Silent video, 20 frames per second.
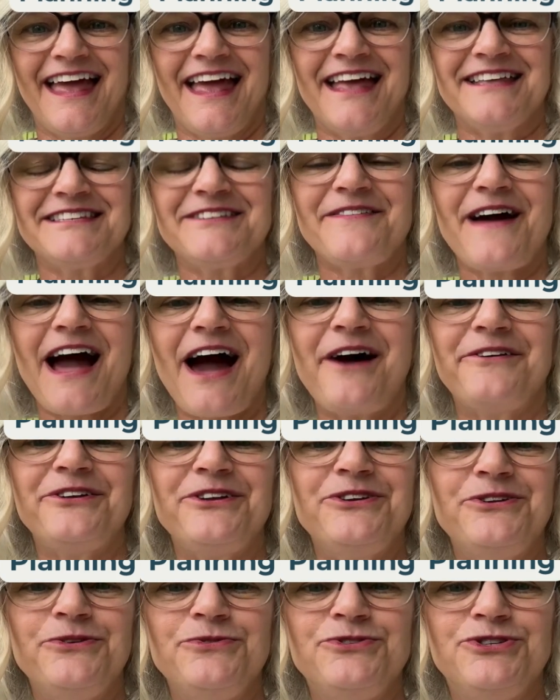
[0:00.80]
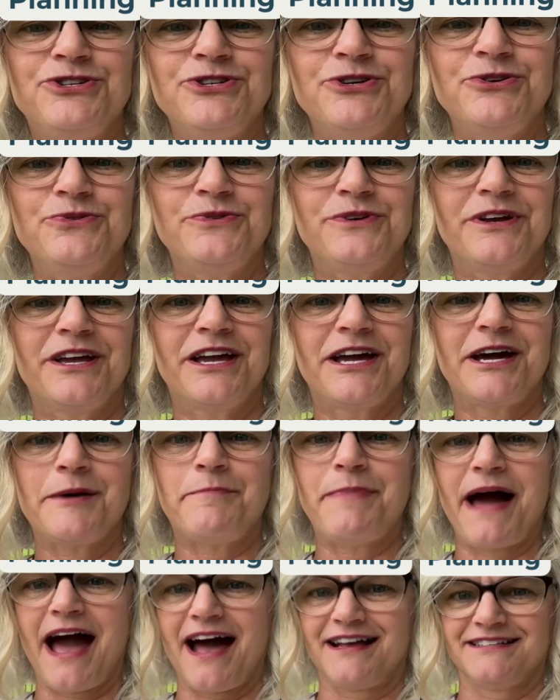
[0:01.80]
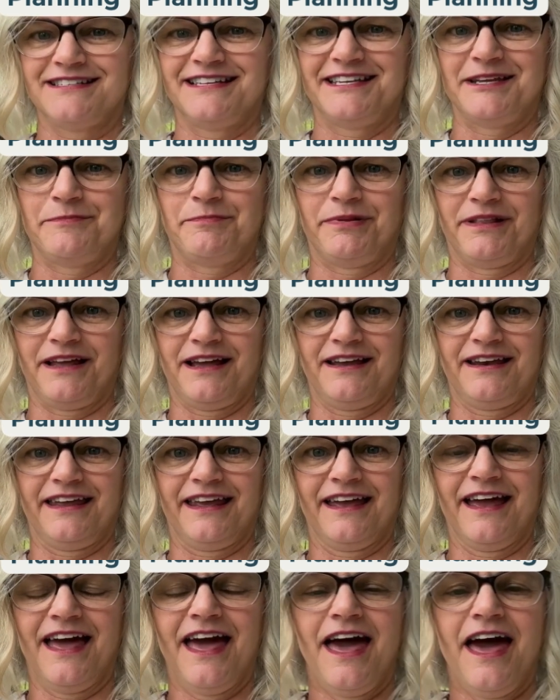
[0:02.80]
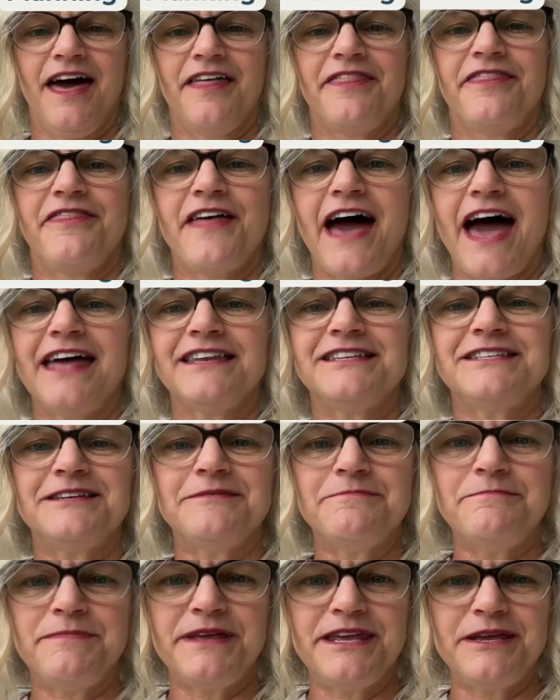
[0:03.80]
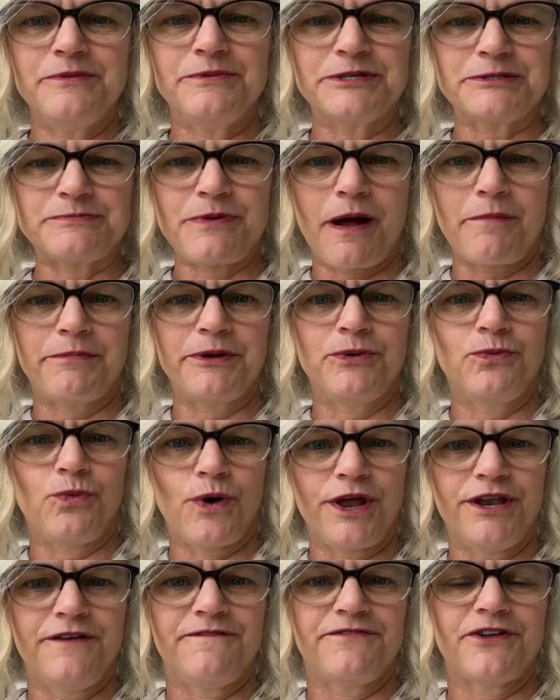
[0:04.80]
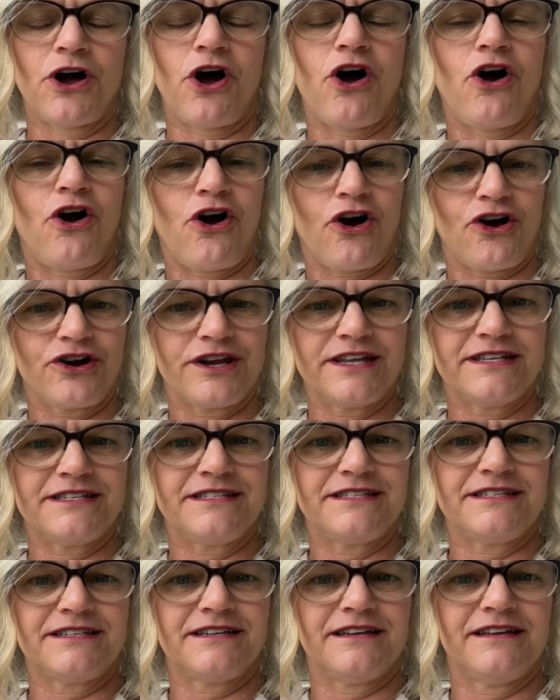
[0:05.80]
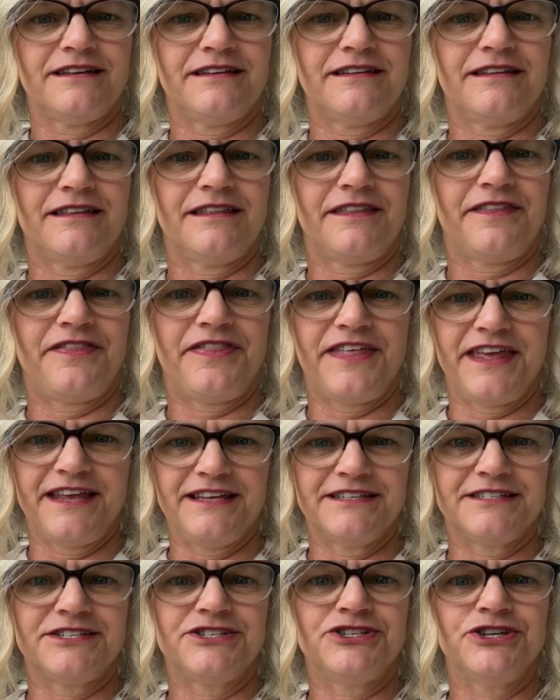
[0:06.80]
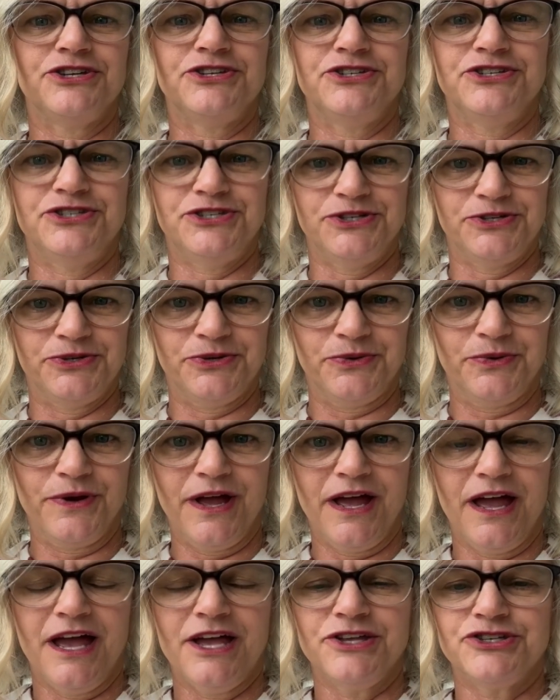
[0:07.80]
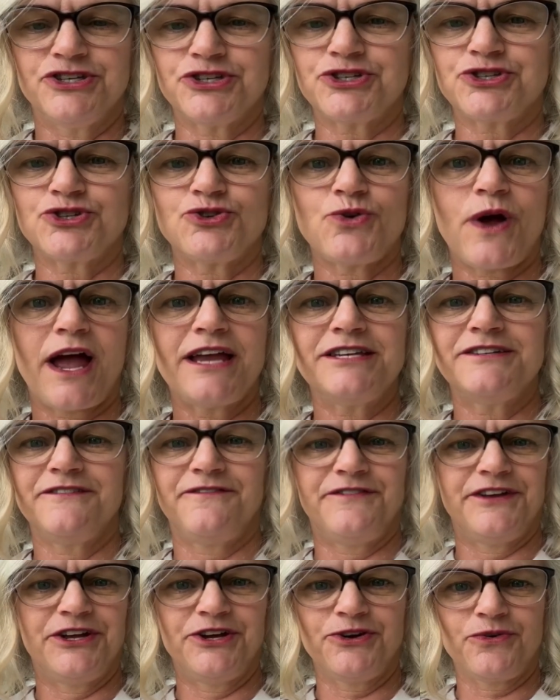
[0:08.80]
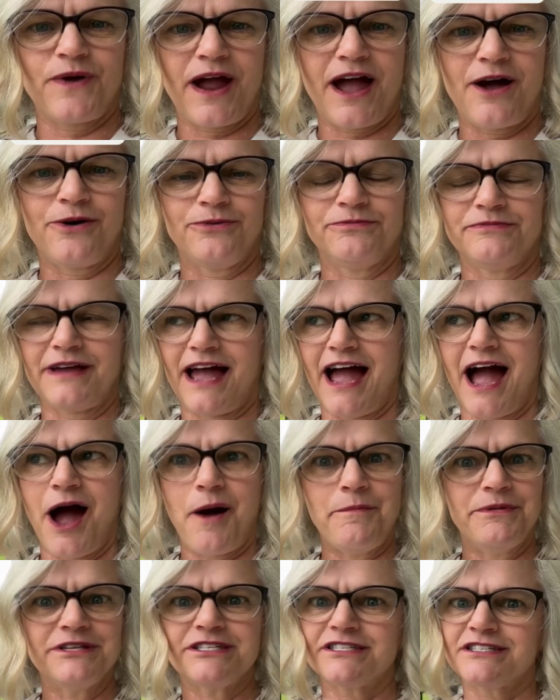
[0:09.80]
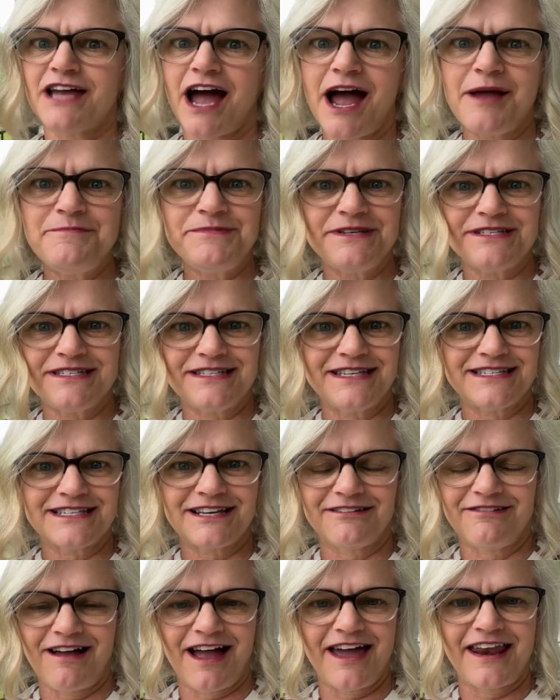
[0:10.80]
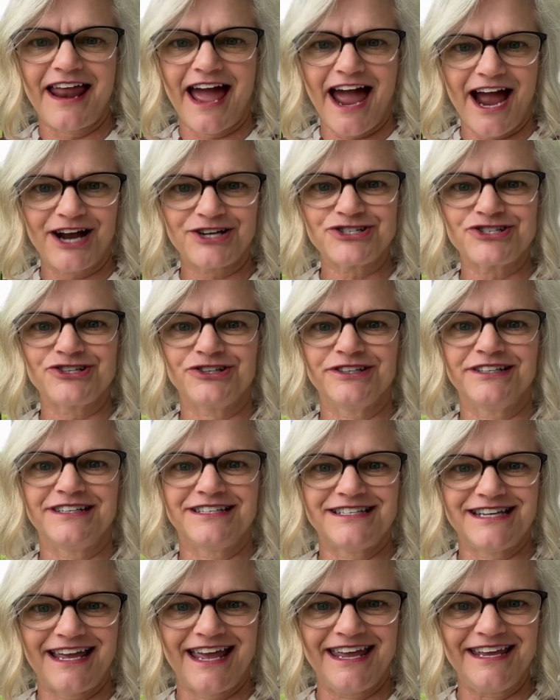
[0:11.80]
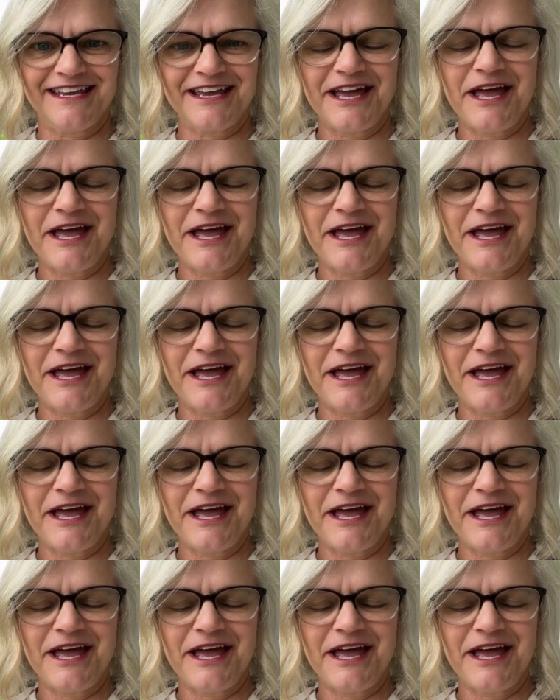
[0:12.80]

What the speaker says: So how do you do capacity planning? That to me was probably one of the hardest things to do. Just trying to figure out how much time does this client actually take?